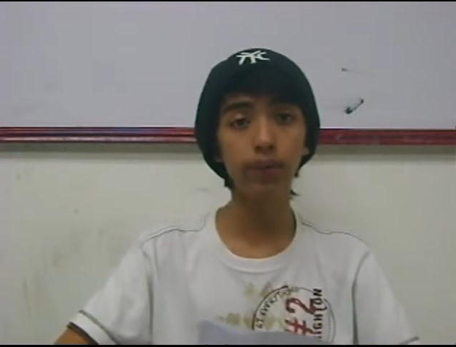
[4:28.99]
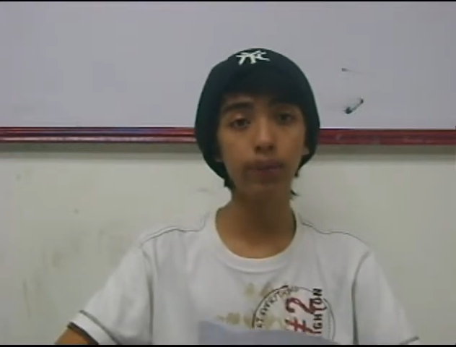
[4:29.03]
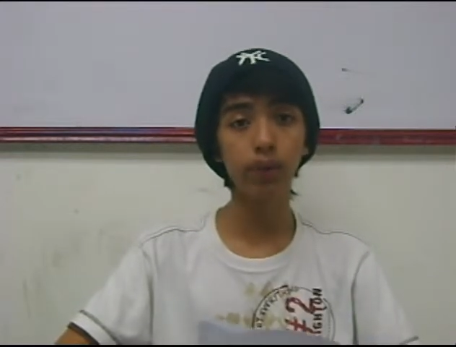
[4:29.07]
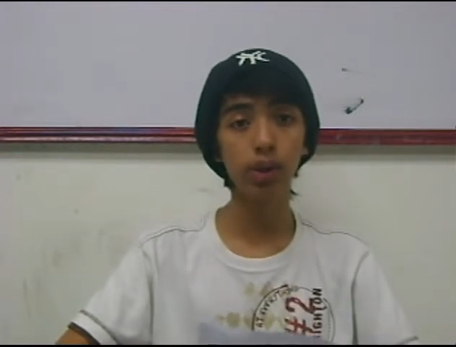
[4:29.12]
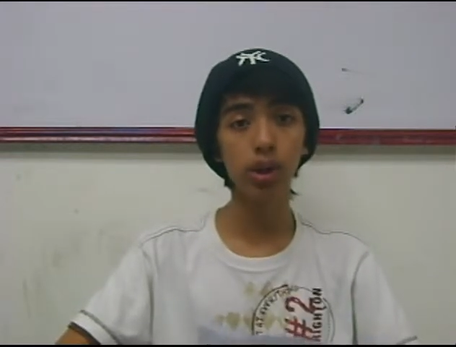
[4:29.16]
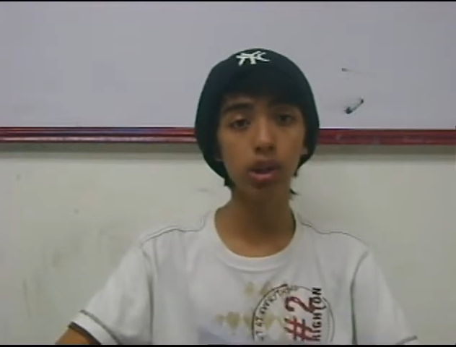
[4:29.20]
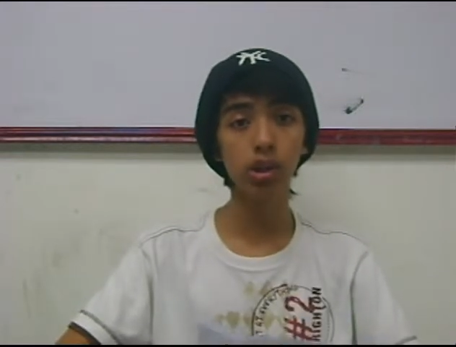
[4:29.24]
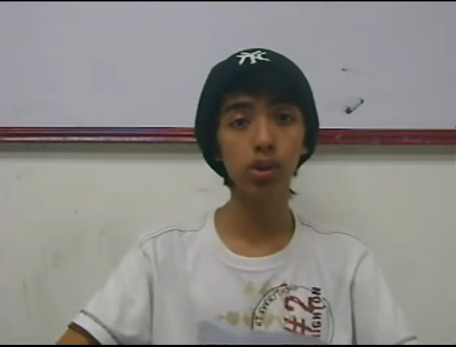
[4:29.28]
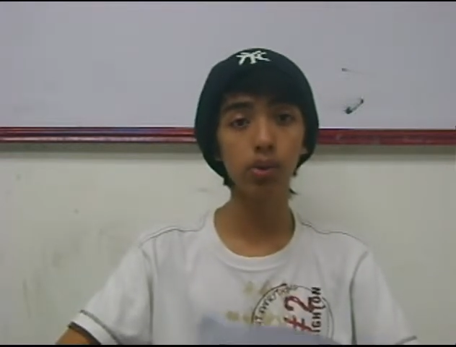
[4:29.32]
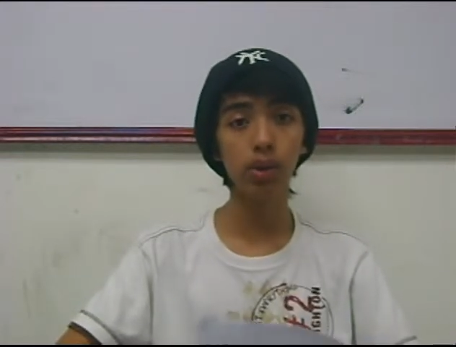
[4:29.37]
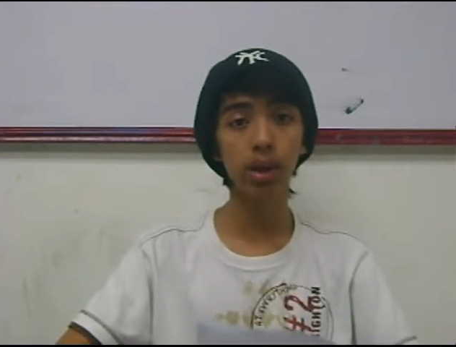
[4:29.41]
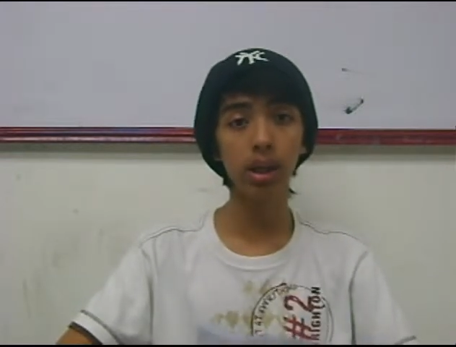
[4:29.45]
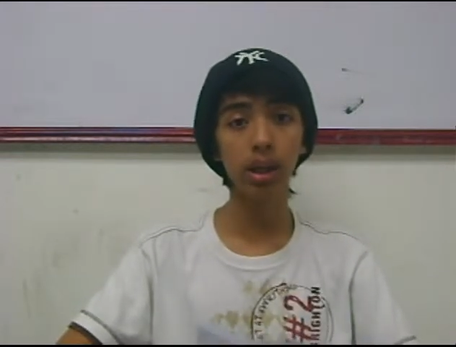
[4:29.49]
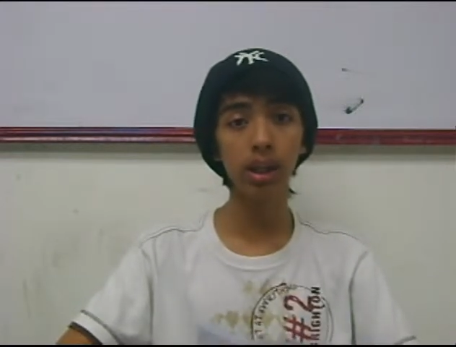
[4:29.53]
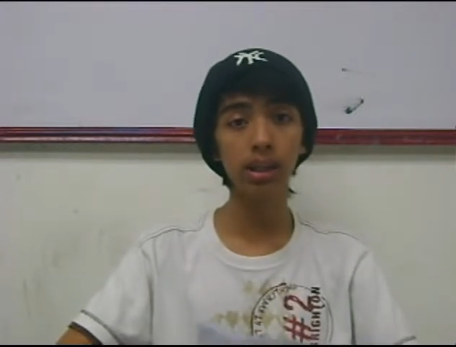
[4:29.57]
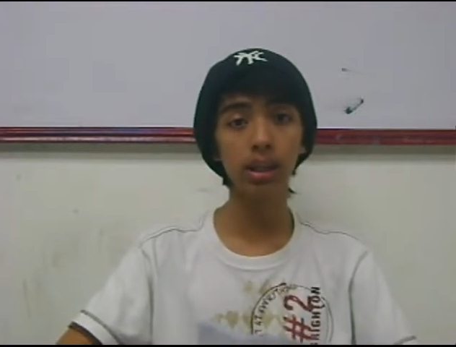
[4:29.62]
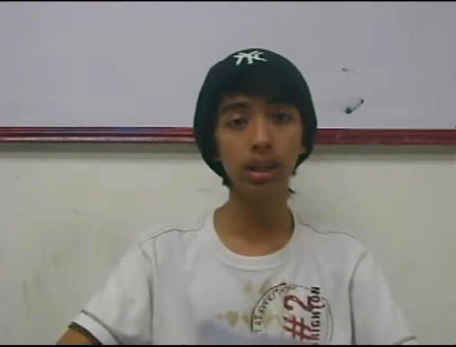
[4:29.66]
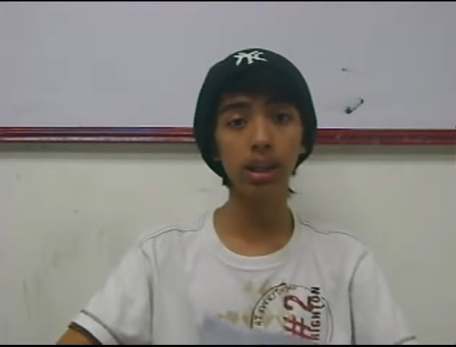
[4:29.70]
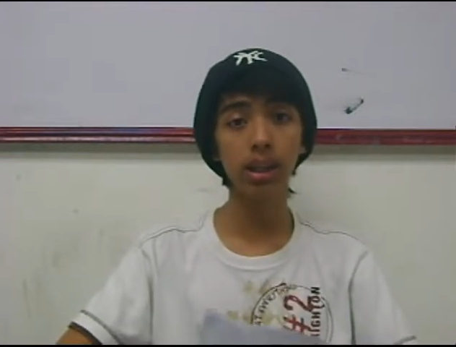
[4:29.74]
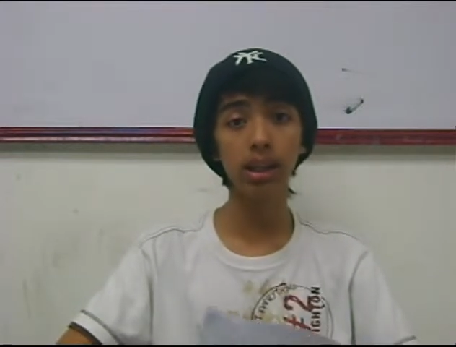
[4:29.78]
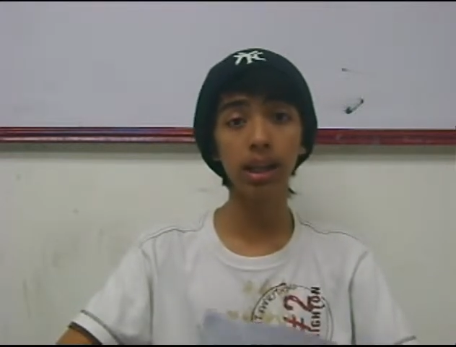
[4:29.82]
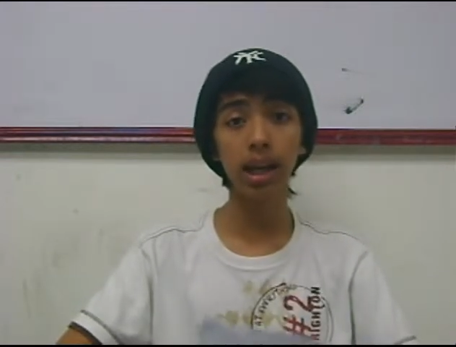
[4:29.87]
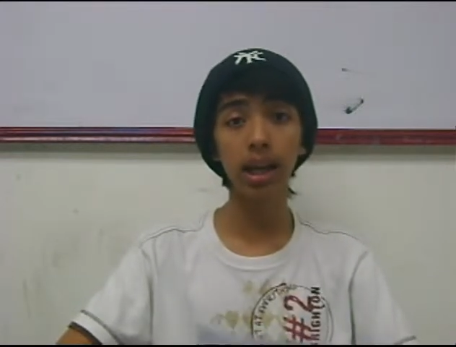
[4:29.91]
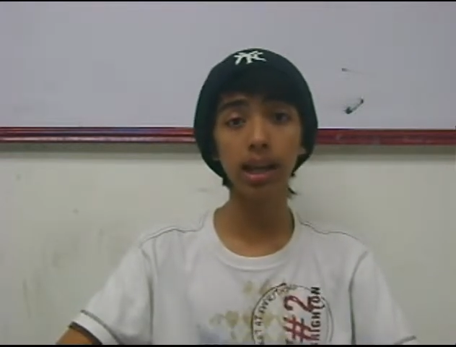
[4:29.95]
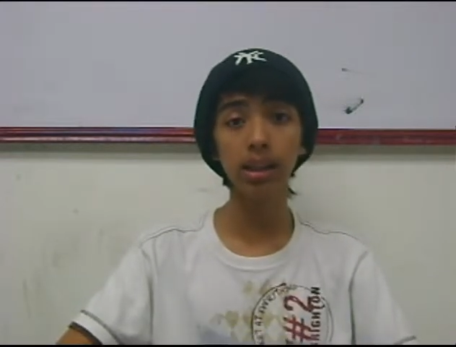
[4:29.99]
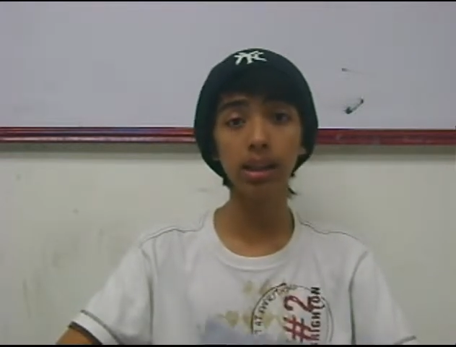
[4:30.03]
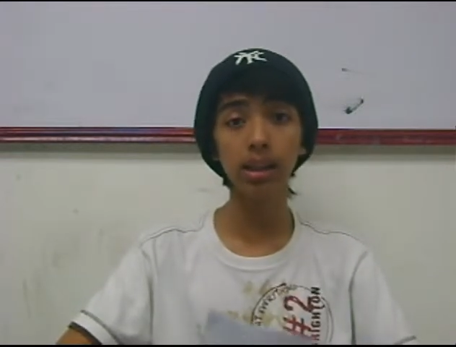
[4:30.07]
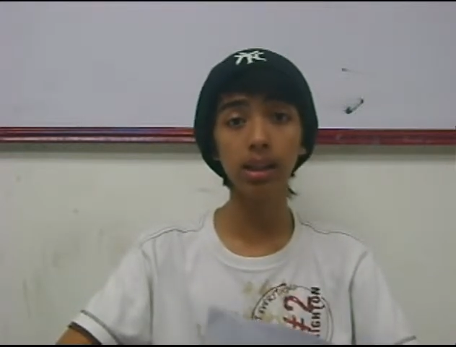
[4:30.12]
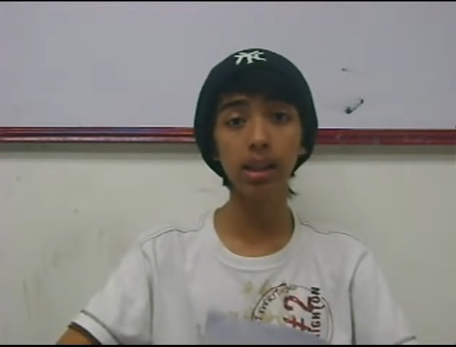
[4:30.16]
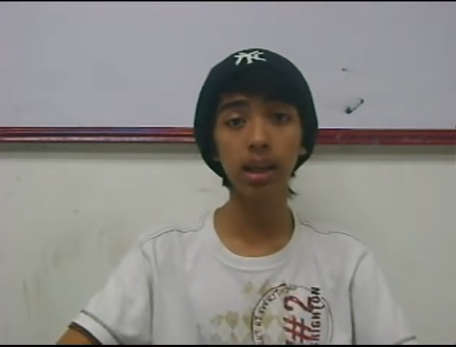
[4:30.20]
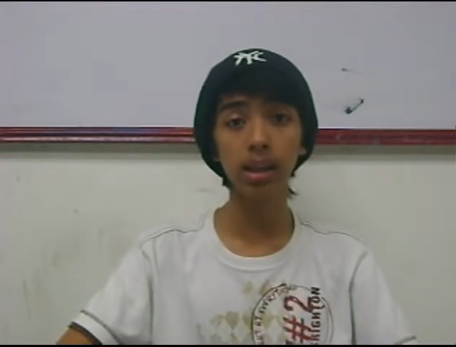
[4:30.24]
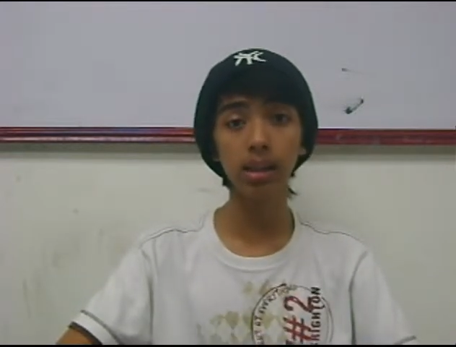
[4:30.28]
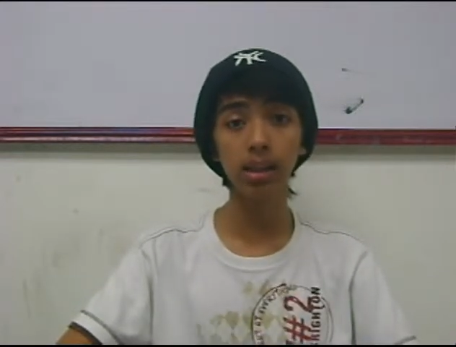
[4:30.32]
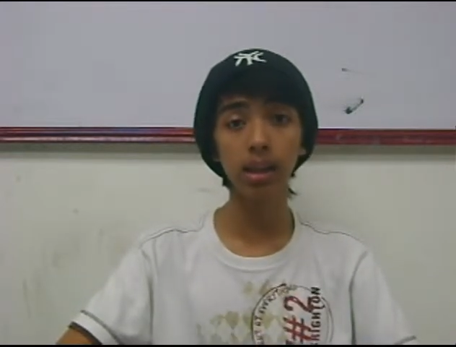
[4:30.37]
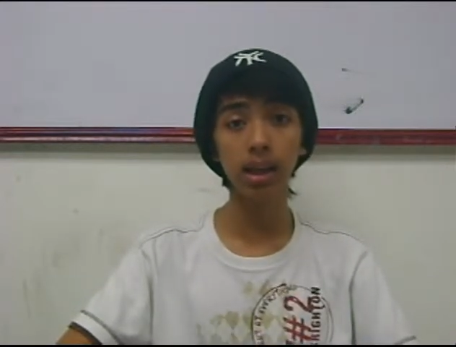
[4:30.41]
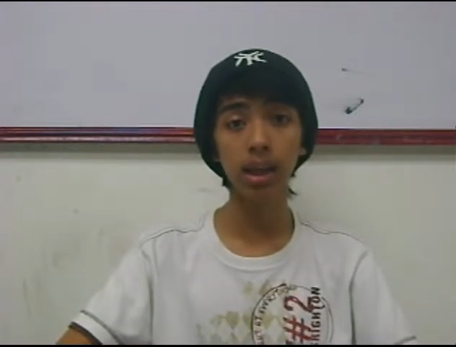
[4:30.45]
first released in
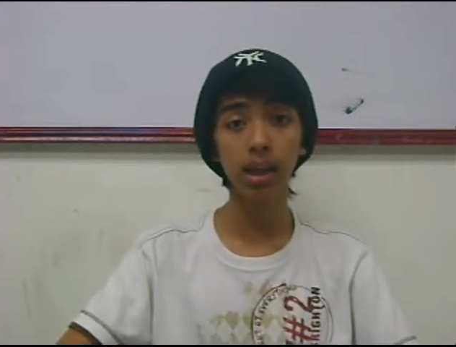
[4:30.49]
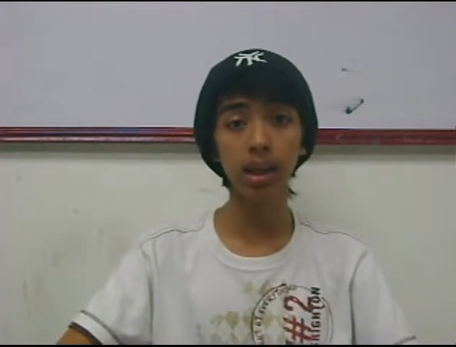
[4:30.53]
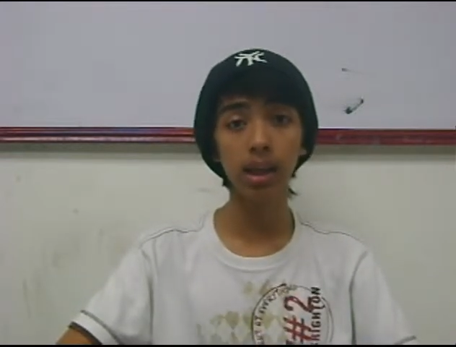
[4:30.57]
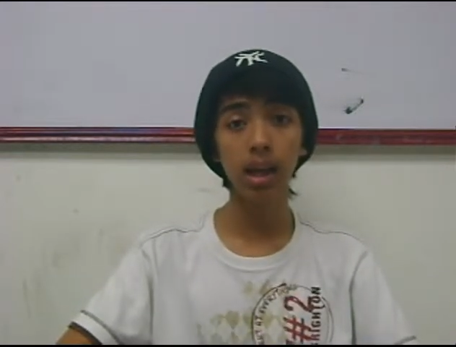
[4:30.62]
1999